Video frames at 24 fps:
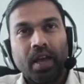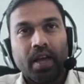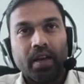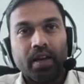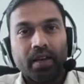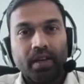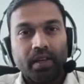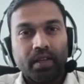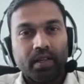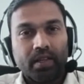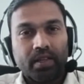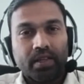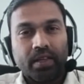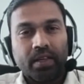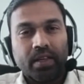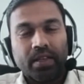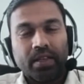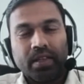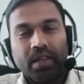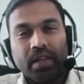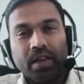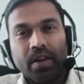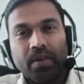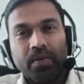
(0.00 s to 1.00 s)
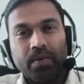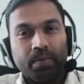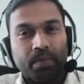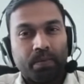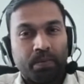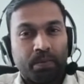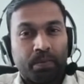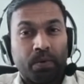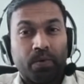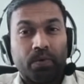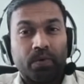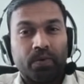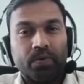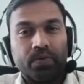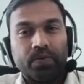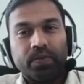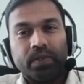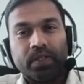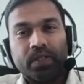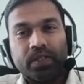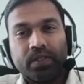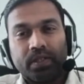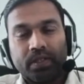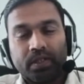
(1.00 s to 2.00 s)
And there are books
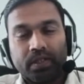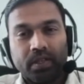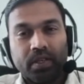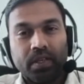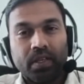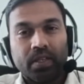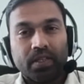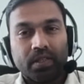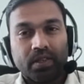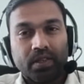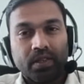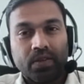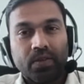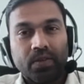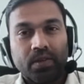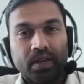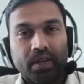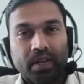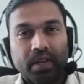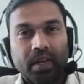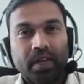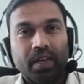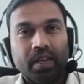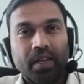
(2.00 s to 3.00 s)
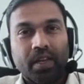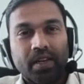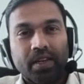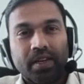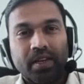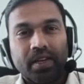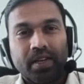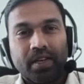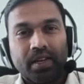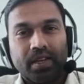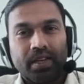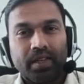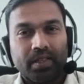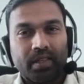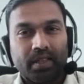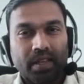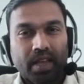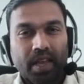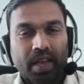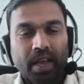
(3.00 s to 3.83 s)
which gets into the technical details.